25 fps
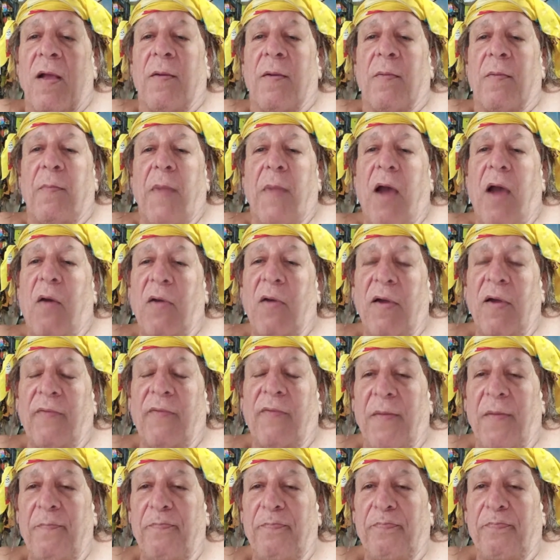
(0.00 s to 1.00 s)

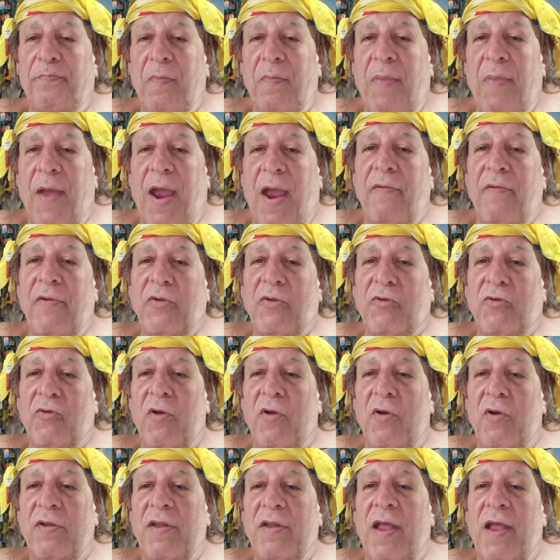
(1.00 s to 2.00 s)
However, Barry
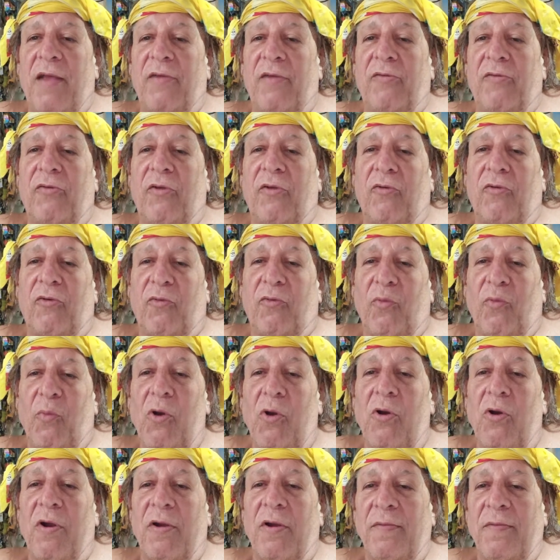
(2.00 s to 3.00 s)
Jordan has
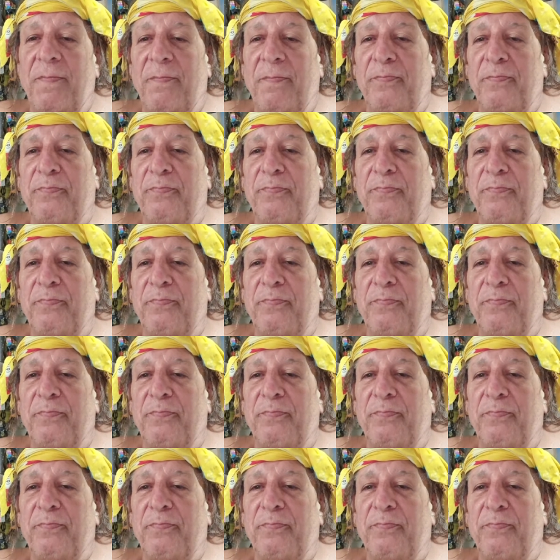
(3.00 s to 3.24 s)
sworn